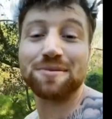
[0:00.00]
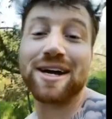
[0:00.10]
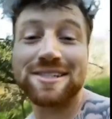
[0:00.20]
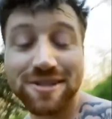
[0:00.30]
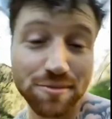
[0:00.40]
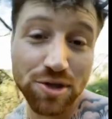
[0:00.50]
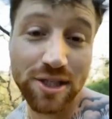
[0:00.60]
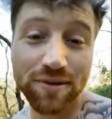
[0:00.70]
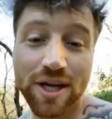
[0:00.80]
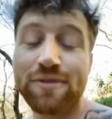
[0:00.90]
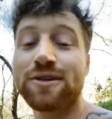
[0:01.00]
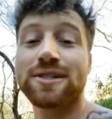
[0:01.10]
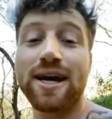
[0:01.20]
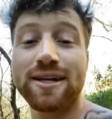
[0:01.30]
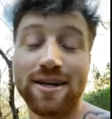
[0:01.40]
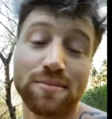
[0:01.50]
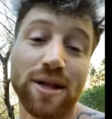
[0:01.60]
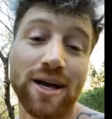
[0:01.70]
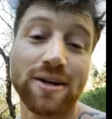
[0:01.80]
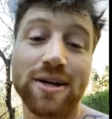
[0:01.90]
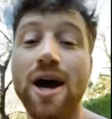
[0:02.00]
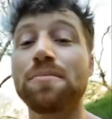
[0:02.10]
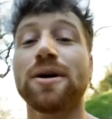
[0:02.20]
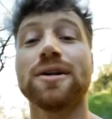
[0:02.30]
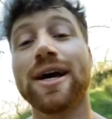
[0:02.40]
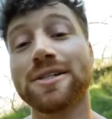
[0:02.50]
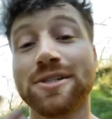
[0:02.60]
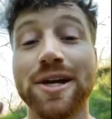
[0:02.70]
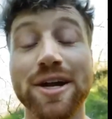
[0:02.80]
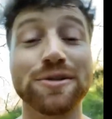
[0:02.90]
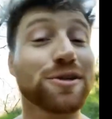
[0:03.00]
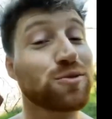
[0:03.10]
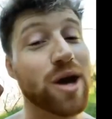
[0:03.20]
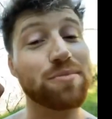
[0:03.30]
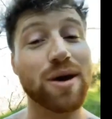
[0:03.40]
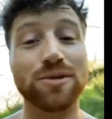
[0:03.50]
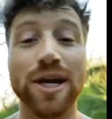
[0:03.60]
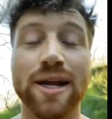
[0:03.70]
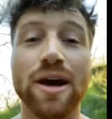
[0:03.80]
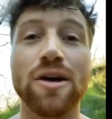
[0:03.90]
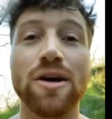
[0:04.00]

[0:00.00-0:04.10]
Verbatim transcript: Guys, there's a music video for Sad Kid in a Black Hoodie up on Elijah's channel, so swipe up, check it out.